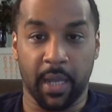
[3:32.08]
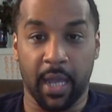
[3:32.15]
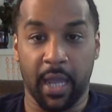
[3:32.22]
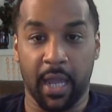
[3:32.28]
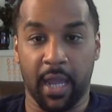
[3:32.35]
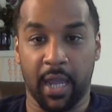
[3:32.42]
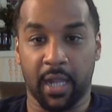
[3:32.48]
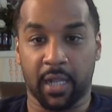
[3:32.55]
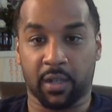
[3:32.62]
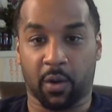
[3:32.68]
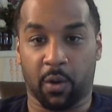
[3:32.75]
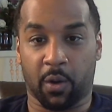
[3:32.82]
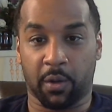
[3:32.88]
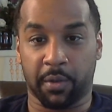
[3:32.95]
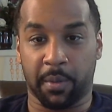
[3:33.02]
and
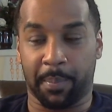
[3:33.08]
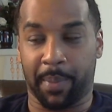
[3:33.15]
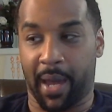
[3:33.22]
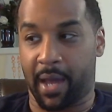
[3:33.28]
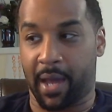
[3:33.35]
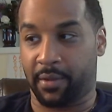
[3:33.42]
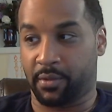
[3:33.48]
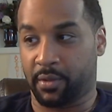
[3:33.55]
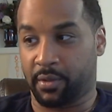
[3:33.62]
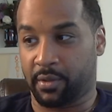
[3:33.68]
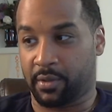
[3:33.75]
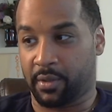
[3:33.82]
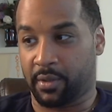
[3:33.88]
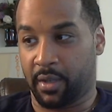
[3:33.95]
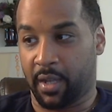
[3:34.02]
called them
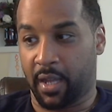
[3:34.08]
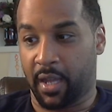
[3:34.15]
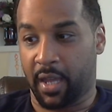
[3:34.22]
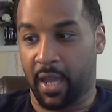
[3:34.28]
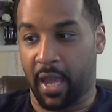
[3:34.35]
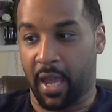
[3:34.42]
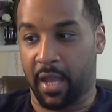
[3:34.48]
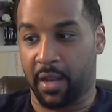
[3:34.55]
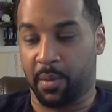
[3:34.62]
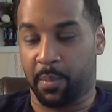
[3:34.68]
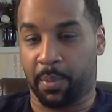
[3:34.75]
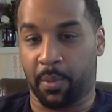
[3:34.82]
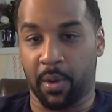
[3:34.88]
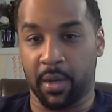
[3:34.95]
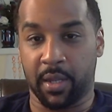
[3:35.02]
pastors and
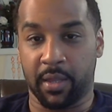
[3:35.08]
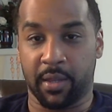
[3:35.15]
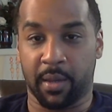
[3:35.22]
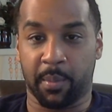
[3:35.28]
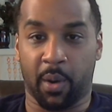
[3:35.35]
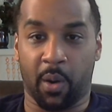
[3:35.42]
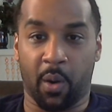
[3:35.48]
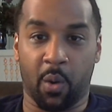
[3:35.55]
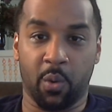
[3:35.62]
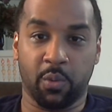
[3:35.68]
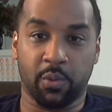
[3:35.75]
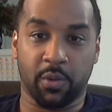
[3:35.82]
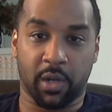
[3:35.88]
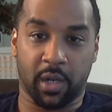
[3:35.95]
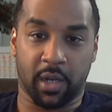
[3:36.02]
appointed them
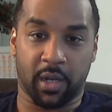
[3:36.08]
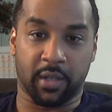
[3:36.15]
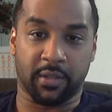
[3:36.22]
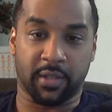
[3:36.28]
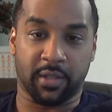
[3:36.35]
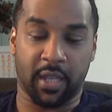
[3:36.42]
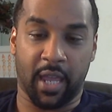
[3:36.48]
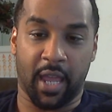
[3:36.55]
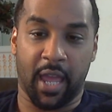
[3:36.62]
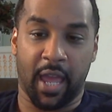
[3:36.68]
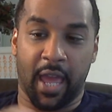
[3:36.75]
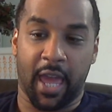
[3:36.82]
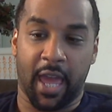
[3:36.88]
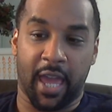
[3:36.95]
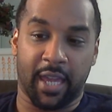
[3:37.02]
over us
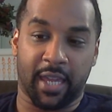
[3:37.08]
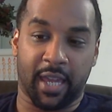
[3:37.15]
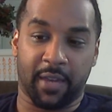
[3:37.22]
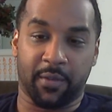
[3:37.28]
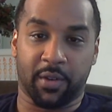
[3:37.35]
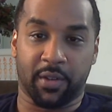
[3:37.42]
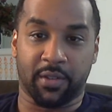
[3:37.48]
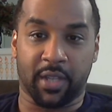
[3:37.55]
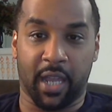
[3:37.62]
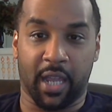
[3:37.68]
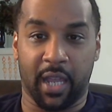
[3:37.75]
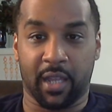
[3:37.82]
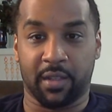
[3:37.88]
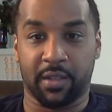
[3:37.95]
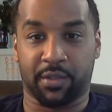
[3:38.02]
and gave us
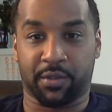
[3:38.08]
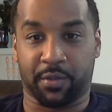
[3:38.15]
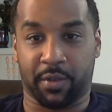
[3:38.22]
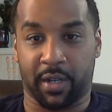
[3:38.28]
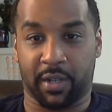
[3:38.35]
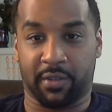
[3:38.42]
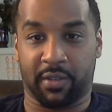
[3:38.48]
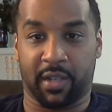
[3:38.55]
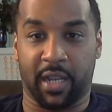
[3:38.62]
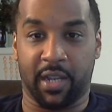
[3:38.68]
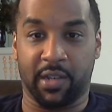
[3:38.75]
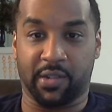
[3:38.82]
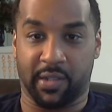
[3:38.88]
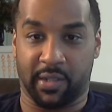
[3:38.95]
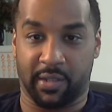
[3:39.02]
English
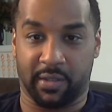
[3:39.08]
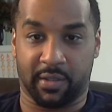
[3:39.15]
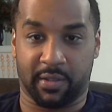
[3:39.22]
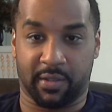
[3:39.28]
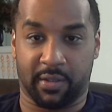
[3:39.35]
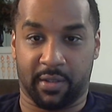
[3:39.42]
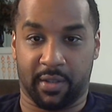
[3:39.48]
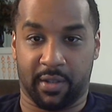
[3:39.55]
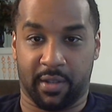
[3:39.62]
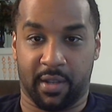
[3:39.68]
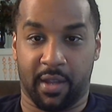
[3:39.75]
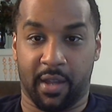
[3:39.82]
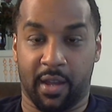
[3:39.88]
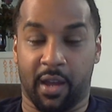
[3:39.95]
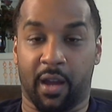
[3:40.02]
translations
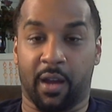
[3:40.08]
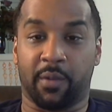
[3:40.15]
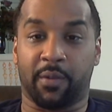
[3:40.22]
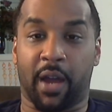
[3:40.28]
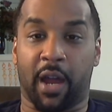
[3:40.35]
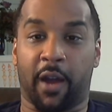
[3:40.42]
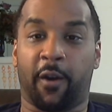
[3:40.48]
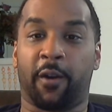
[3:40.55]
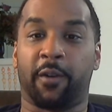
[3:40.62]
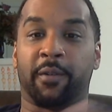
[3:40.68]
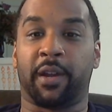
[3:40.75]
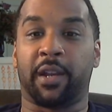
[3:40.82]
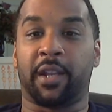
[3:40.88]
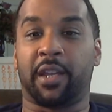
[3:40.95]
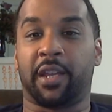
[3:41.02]
of our
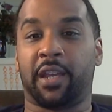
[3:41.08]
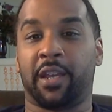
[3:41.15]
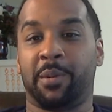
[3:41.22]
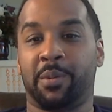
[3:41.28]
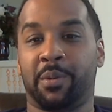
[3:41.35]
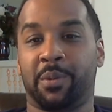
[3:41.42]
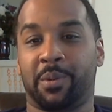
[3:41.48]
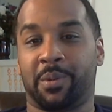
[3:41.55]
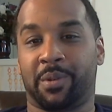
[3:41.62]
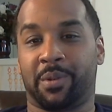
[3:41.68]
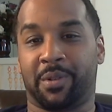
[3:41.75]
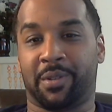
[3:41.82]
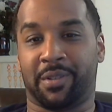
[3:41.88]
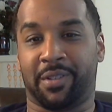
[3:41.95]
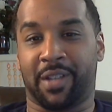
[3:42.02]
already Hebrew
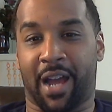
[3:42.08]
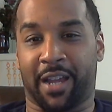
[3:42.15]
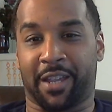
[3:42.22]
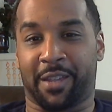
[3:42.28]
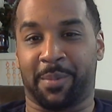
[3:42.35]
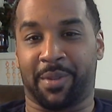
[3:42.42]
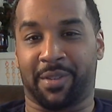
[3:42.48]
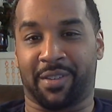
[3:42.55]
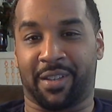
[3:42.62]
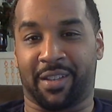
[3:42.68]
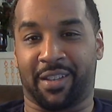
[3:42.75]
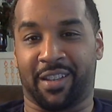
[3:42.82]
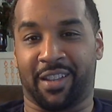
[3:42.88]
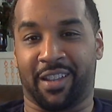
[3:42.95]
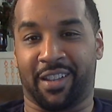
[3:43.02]
documents
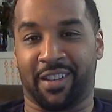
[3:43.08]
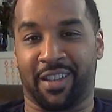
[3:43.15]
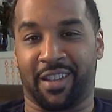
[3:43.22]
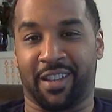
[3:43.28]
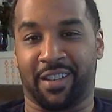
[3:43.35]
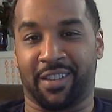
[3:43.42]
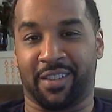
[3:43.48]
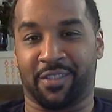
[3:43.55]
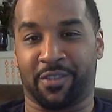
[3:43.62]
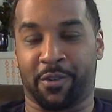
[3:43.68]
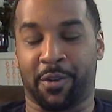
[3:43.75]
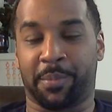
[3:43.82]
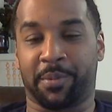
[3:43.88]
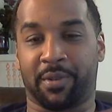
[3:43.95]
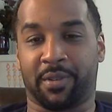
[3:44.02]
in
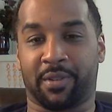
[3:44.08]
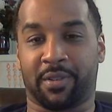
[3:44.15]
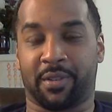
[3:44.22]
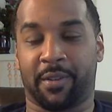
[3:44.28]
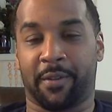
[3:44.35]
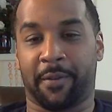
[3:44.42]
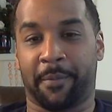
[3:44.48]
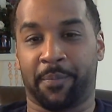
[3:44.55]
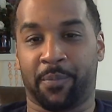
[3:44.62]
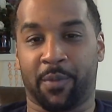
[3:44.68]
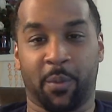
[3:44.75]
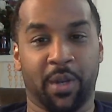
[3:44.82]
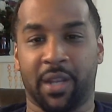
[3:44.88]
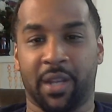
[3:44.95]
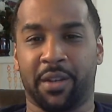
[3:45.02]
scriptures.
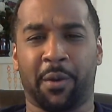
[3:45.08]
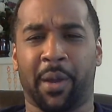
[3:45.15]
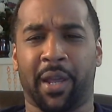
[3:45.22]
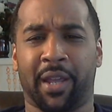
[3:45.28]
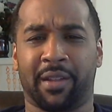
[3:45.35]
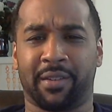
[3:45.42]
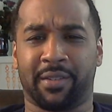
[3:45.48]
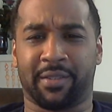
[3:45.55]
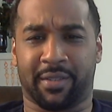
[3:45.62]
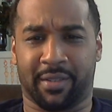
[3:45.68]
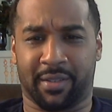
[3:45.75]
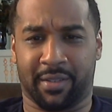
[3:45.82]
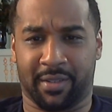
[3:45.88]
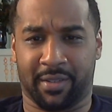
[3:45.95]
We didn't know English.